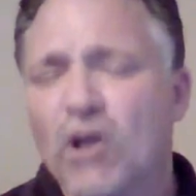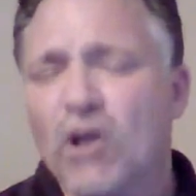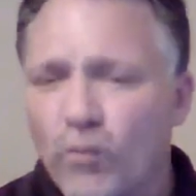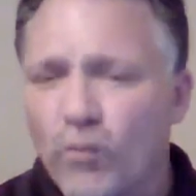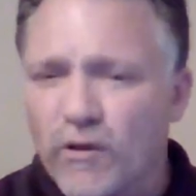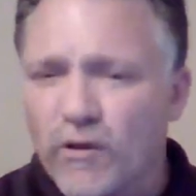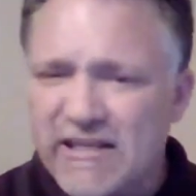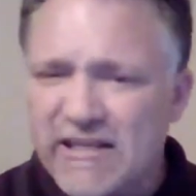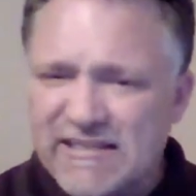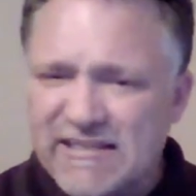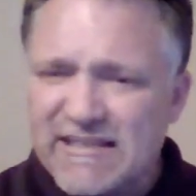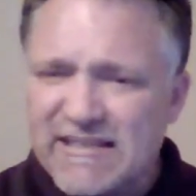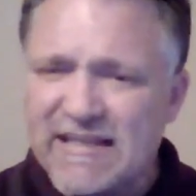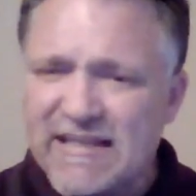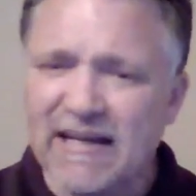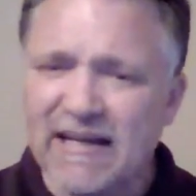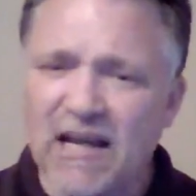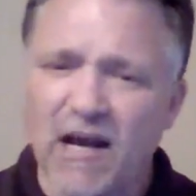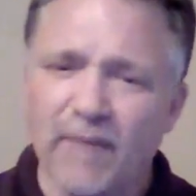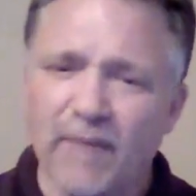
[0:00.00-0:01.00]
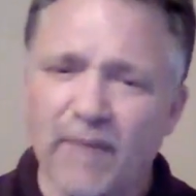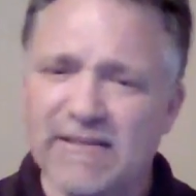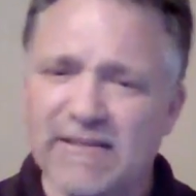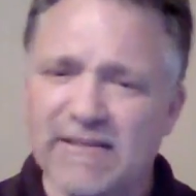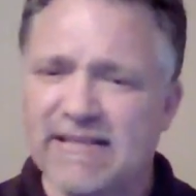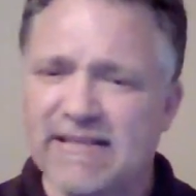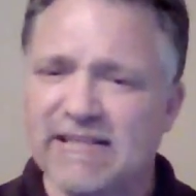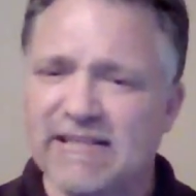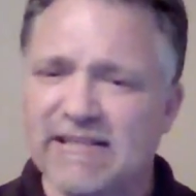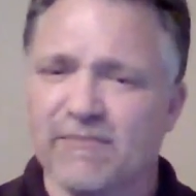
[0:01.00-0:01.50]
When you see a
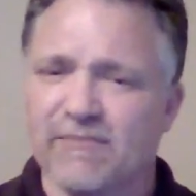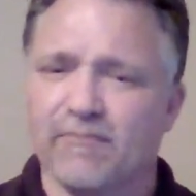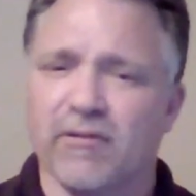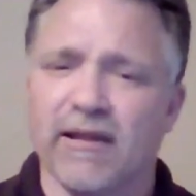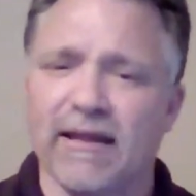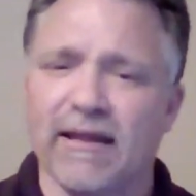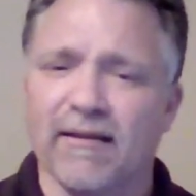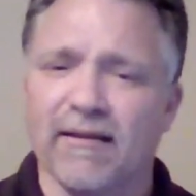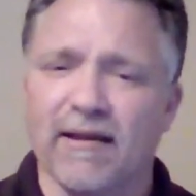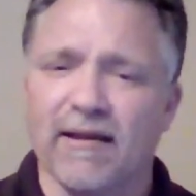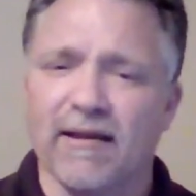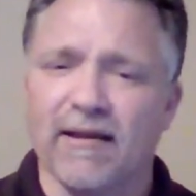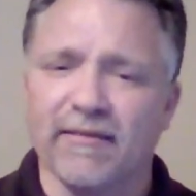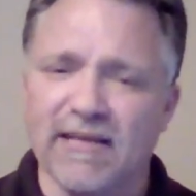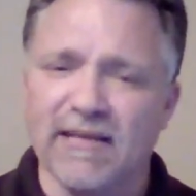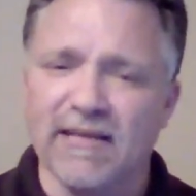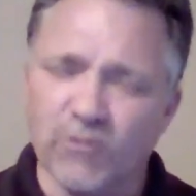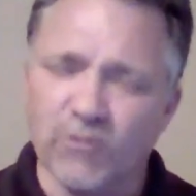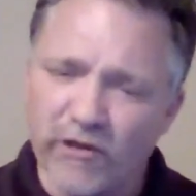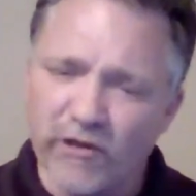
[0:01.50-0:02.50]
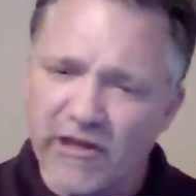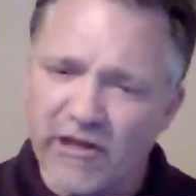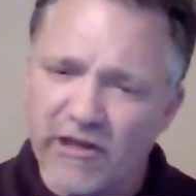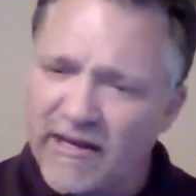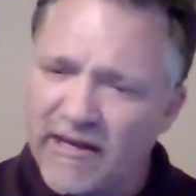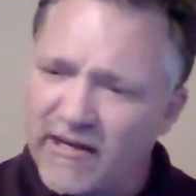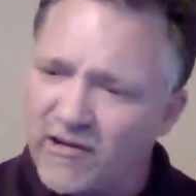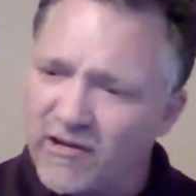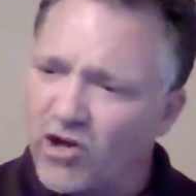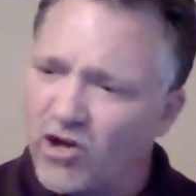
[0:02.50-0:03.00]
compensation plan like this, and when you
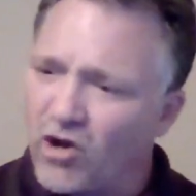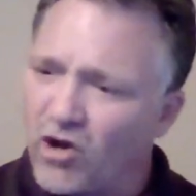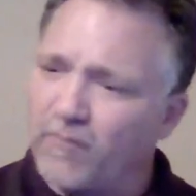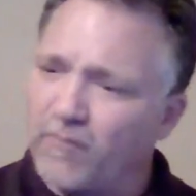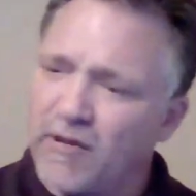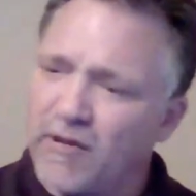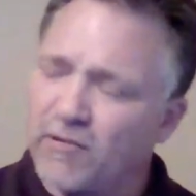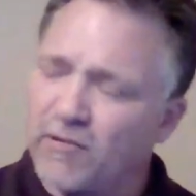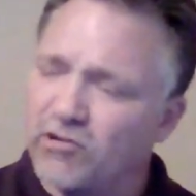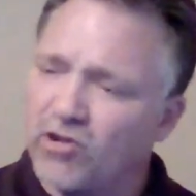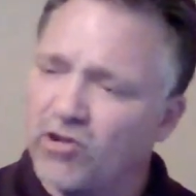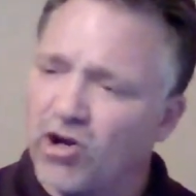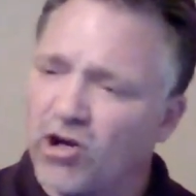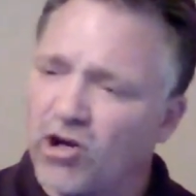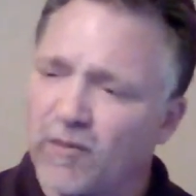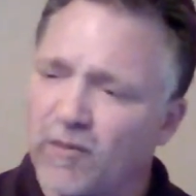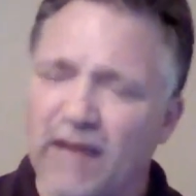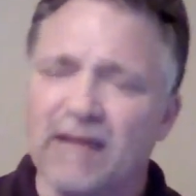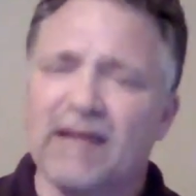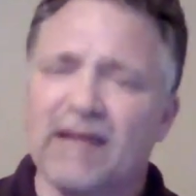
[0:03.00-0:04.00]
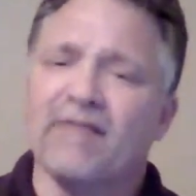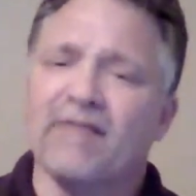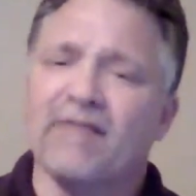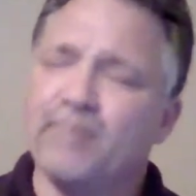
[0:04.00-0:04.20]
hear people talk about